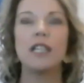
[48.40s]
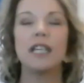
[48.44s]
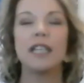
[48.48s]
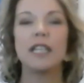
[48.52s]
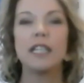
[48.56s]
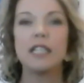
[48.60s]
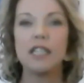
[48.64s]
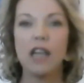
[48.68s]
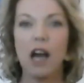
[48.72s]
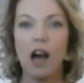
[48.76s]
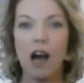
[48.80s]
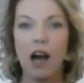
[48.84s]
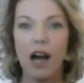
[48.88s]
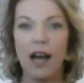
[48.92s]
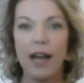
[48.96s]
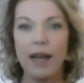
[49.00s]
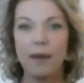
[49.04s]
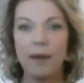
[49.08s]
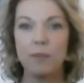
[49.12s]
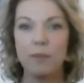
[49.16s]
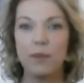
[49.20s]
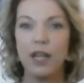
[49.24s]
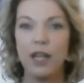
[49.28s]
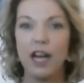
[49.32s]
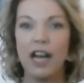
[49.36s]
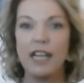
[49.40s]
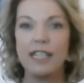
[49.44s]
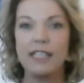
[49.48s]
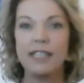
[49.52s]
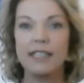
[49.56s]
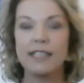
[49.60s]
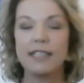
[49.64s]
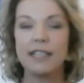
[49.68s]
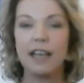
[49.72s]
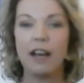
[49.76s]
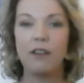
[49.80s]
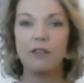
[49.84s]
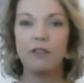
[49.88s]
at the time that I
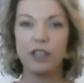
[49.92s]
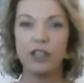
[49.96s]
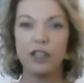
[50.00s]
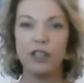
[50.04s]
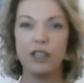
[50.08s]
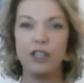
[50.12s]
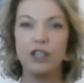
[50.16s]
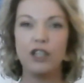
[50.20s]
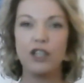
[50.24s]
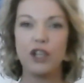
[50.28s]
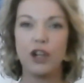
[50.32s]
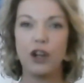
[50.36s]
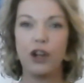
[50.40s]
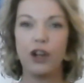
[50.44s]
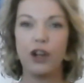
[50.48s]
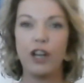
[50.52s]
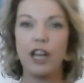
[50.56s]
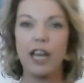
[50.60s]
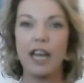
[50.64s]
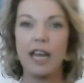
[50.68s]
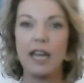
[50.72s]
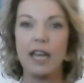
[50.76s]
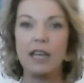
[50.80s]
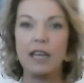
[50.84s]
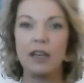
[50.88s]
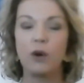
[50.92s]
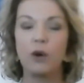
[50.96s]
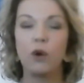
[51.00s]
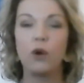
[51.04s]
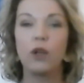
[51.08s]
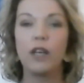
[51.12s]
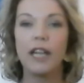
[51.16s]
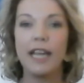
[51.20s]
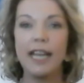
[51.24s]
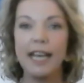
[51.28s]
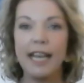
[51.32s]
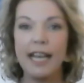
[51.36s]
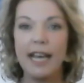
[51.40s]
discovered the Journey, or
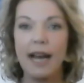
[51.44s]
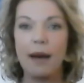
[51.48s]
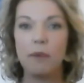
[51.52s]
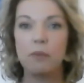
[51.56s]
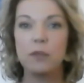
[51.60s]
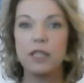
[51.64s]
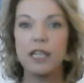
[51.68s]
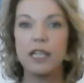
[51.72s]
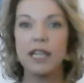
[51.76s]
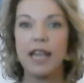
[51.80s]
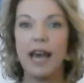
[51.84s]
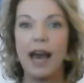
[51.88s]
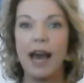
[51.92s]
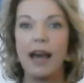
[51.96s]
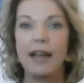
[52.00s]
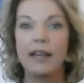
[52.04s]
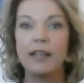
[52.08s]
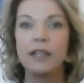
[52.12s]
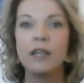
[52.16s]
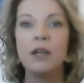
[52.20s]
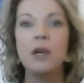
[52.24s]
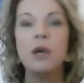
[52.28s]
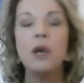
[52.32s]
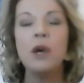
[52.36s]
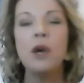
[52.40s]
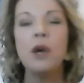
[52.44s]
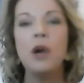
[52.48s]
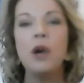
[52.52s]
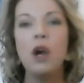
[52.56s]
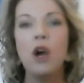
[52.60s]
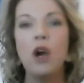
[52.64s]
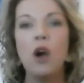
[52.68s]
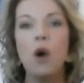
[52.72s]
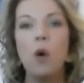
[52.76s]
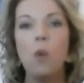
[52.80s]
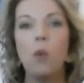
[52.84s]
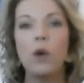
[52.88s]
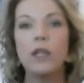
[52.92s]
leading up to that,
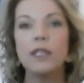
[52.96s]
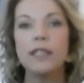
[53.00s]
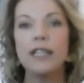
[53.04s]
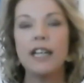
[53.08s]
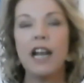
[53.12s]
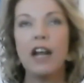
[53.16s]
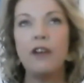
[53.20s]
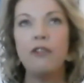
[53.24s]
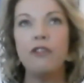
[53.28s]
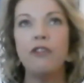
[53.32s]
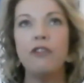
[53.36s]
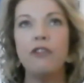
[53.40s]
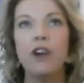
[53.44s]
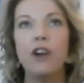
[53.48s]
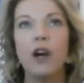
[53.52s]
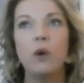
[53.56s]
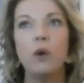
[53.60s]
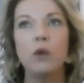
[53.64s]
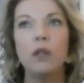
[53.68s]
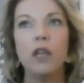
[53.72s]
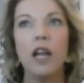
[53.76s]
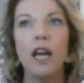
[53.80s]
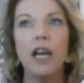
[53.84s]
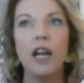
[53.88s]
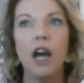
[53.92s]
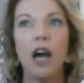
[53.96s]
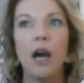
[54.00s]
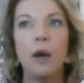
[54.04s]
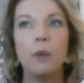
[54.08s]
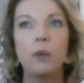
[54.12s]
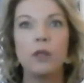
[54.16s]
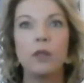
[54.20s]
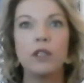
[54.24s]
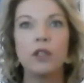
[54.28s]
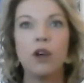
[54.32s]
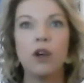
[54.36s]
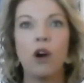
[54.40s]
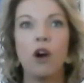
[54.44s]
was that I felt like I
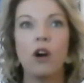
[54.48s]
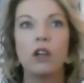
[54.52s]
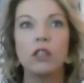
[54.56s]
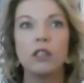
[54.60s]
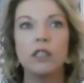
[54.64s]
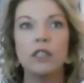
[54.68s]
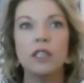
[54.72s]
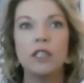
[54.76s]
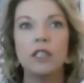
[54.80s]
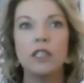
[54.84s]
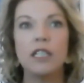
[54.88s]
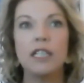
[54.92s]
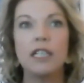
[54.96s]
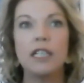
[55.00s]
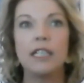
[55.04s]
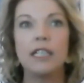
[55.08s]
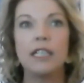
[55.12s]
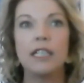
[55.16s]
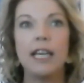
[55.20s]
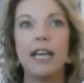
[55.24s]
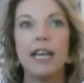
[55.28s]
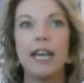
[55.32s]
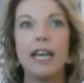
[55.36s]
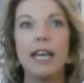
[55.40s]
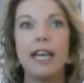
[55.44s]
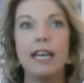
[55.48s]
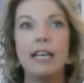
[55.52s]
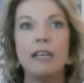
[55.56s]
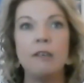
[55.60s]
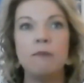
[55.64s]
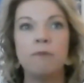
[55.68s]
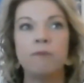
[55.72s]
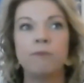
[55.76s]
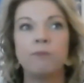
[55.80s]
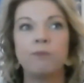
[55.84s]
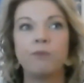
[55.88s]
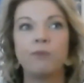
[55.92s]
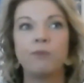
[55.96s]
was
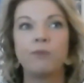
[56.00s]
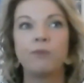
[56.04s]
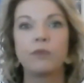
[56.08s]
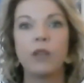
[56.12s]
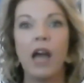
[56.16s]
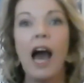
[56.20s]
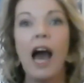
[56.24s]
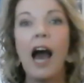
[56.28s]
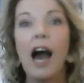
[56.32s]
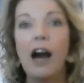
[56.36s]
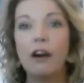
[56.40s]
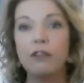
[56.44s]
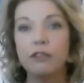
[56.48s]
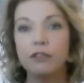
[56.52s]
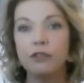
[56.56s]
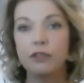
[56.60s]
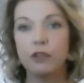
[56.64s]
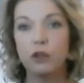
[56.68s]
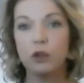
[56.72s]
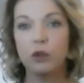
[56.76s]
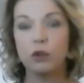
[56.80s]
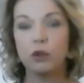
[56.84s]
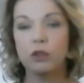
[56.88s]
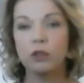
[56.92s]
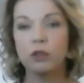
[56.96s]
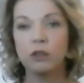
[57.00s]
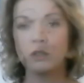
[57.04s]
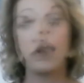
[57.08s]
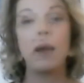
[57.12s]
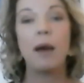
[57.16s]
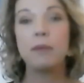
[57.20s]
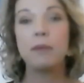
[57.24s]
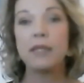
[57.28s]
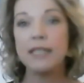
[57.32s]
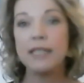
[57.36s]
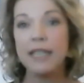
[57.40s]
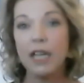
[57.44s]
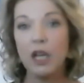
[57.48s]
constantly half full.
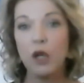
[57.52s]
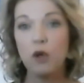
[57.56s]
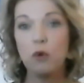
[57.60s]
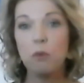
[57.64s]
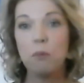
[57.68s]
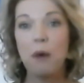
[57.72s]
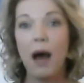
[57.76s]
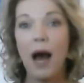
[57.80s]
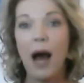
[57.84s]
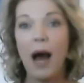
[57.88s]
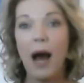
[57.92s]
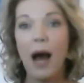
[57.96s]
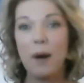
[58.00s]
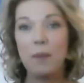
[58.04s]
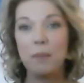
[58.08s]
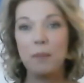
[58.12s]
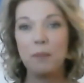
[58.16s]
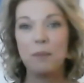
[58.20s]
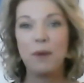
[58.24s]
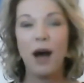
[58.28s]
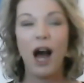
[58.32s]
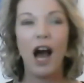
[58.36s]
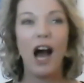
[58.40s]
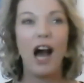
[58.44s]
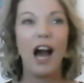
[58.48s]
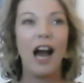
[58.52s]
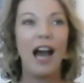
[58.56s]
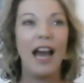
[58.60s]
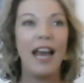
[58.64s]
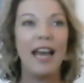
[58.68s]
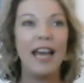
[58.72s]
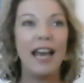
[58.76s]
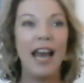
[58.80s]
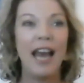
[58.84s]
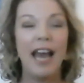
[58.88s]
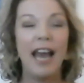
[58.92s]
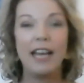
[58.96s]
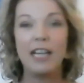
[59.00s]
I'm a single mum,
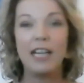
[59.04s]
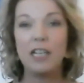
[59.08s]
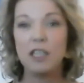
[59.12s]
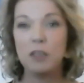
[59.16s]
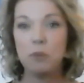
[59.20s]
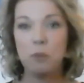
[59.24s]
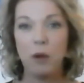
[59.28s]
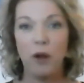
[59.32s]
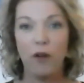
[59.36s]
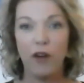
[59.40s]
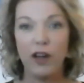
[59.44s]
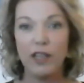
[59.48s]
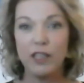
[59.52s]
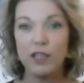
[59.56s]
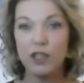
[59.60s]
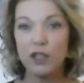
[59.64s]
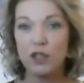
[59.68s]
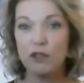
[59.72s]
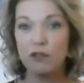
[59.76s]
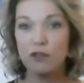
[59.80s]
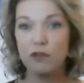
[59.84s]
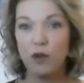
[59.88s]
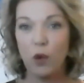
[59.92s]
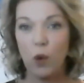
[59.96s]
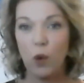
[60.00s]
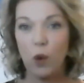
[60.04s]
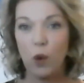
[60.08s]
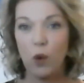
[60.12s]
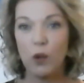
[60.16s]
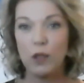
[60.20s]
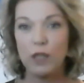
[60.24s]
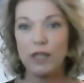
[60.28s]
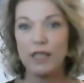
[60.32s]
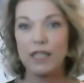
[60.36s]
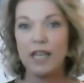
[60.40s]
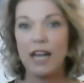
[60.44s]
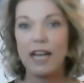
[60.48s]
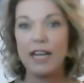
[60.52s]
I had experienced
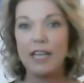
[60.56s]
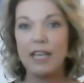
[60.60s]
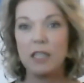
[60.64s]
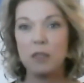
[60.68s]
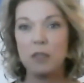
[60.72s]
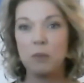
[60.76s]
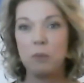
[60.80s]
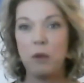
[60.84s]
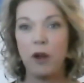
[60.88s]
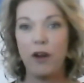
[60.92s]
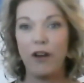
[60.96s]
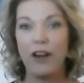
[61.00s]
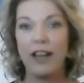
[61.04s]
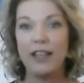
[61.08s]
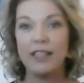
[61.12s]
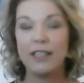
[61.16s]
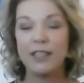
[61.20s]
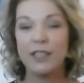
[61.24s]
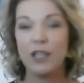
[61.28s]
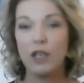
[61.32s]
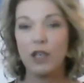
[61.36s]
divorce, I'd experienced